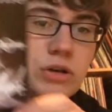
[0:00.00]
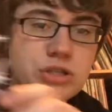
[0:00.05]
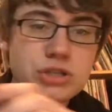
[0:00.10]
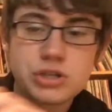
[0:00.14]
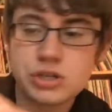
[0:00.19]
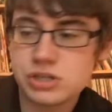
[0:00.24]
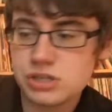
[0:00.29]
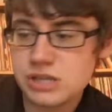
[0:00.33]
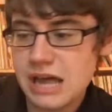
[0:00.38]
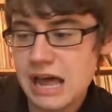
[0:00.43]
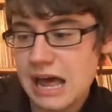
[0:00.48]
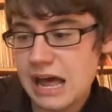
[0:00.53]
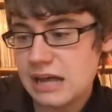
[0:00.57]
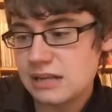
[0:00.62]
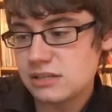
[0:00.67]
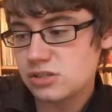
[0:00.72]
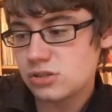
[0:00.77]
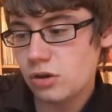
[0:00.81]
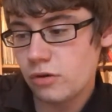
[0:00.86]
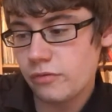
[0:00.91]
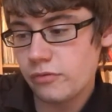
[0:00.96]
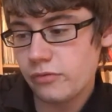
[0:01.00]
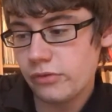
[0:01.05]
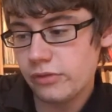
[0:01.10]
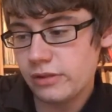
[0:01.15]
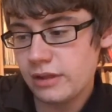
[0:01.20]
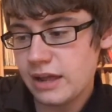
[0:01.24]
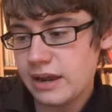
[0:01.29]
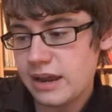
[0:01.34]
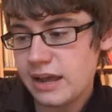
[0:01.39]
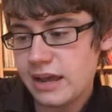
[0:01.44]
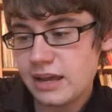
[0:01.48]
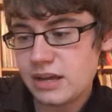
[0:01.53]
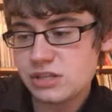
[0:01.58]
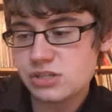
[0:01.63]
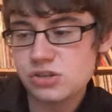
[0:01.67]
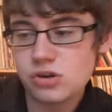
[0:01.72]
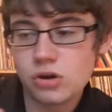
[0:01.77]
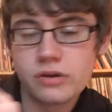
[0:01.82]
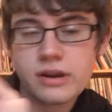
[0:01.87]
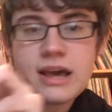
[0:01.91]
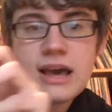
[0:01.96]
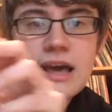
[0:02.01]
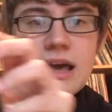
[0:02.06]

which just has sort of lyrics on